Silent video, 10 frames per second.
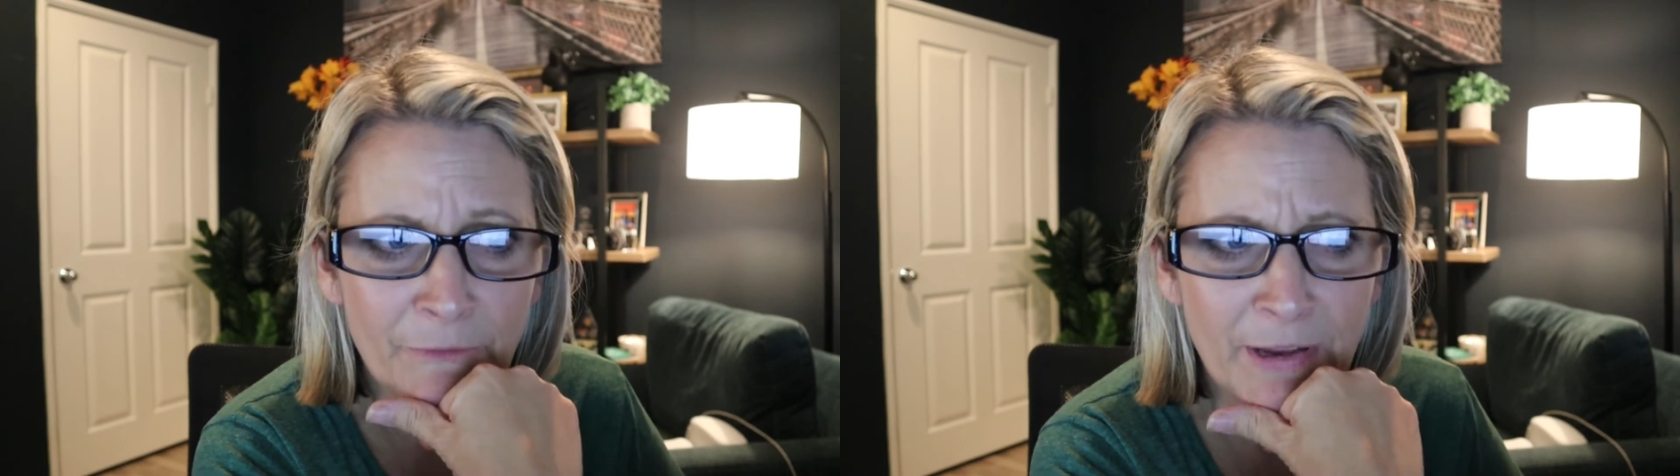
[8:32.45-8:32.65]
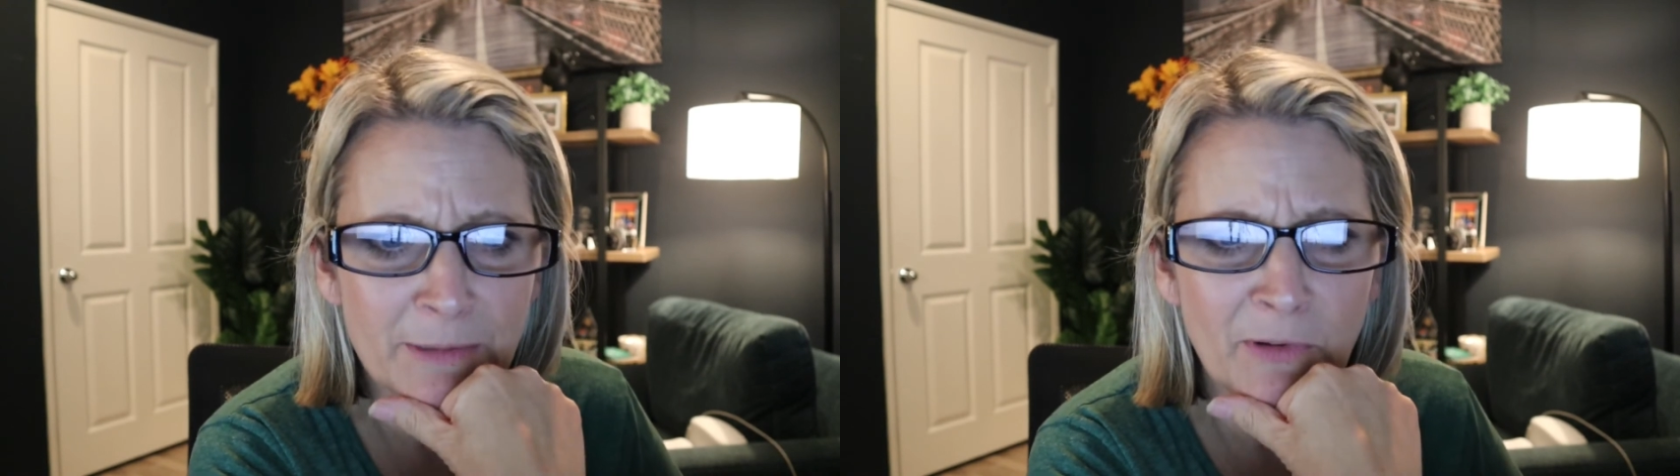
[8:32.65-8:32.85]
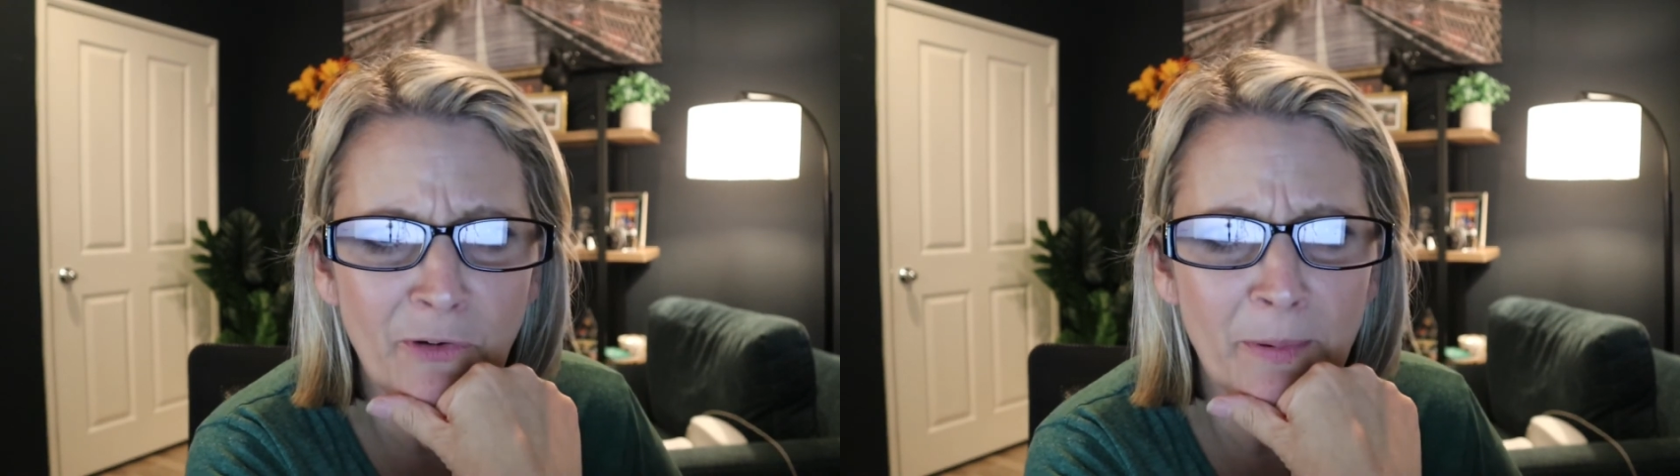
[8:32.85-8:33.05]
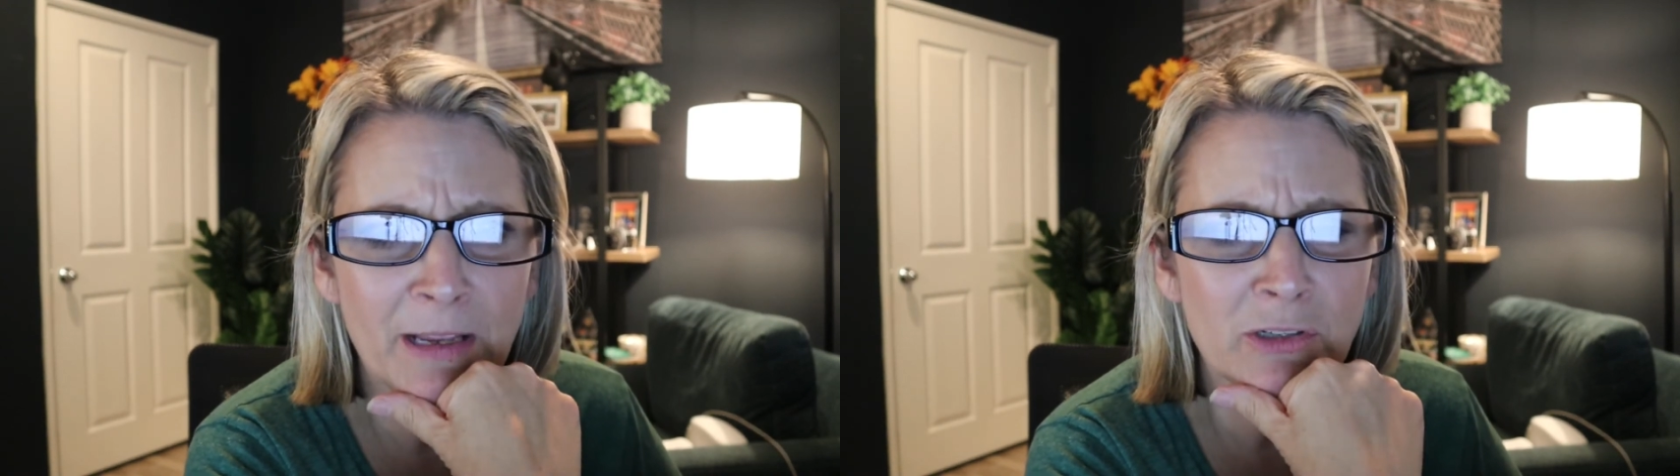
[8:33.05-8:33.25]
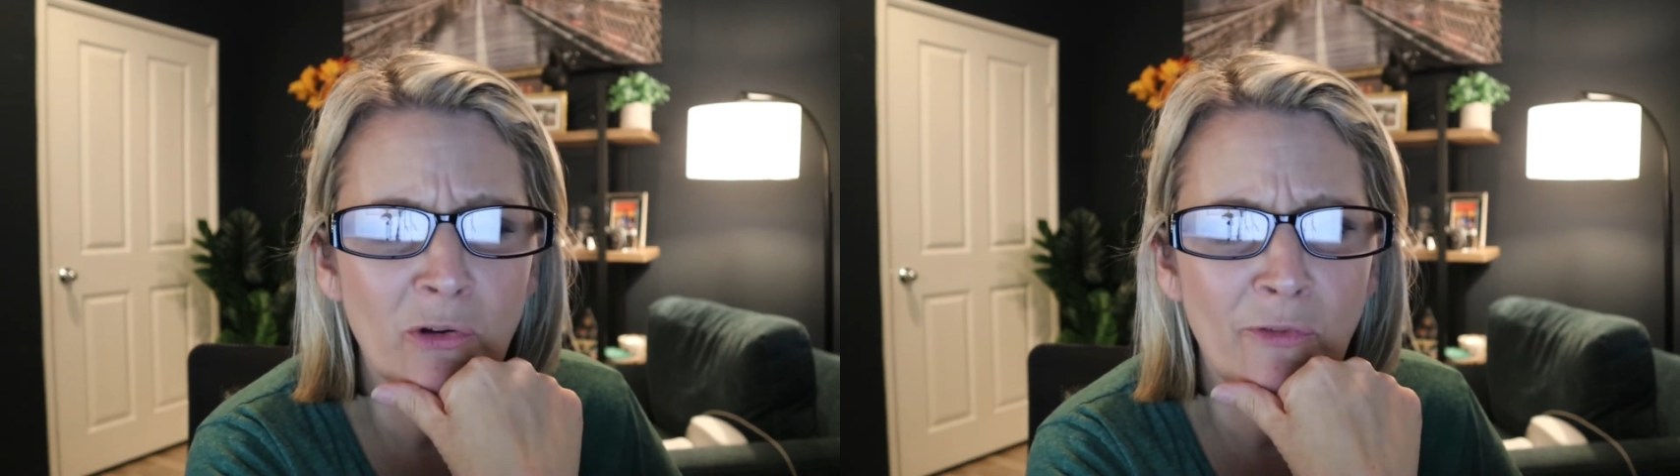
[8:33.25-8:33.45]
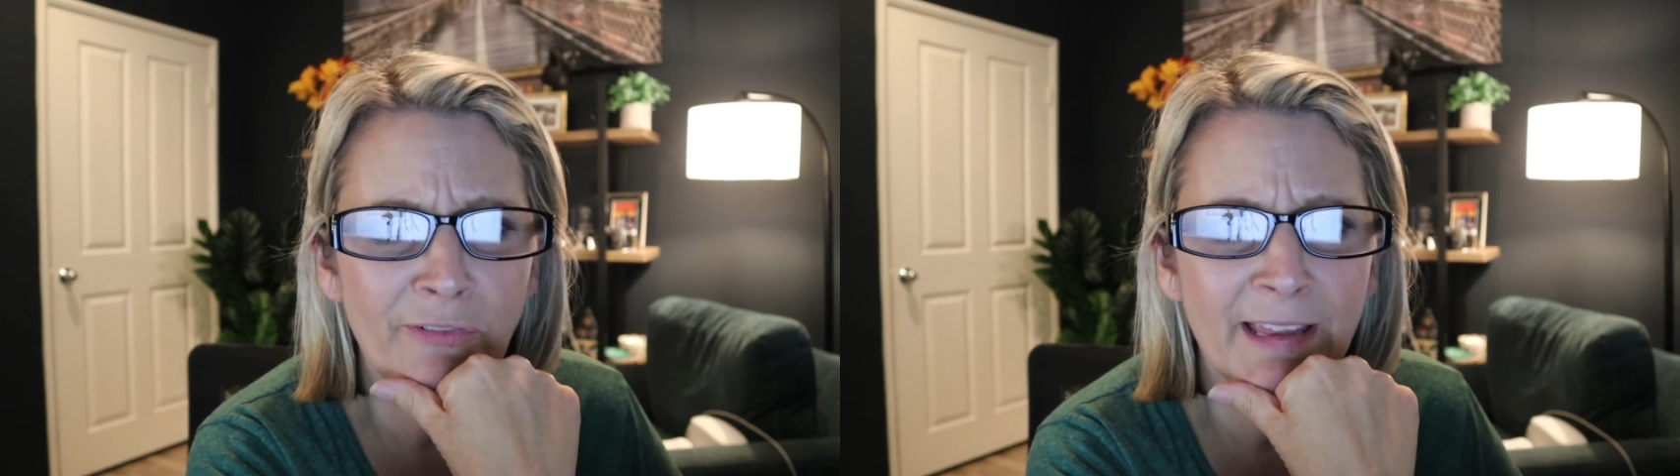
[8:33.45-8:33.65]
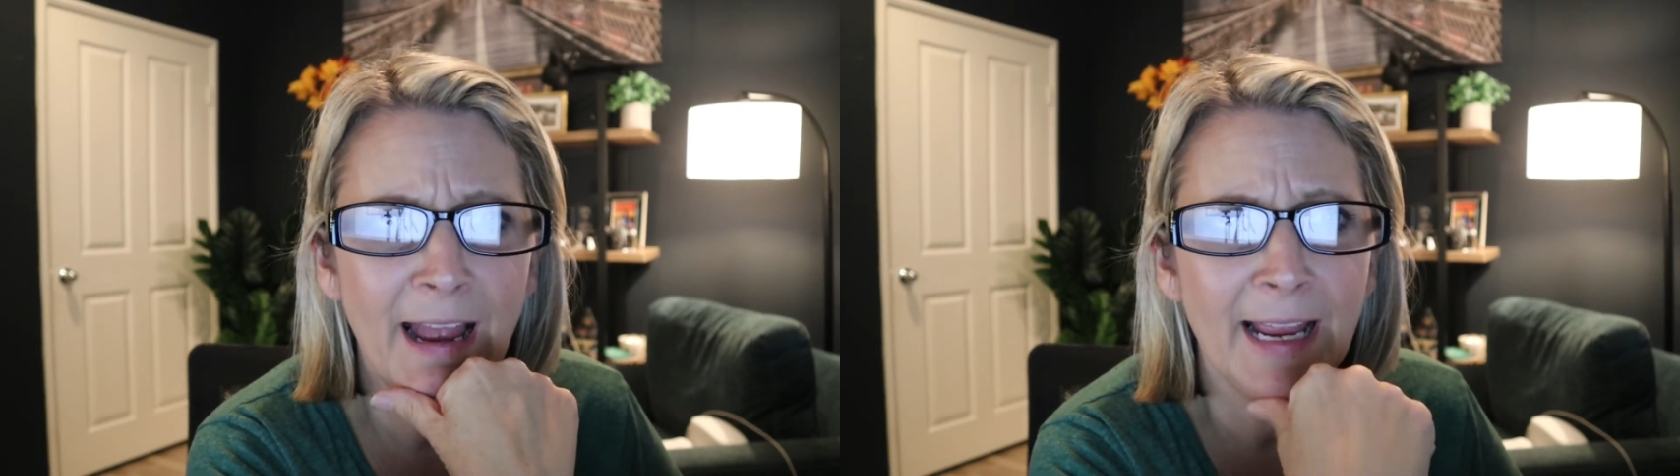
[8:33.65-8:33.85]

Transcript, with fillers: Phasmophobia, so hopefully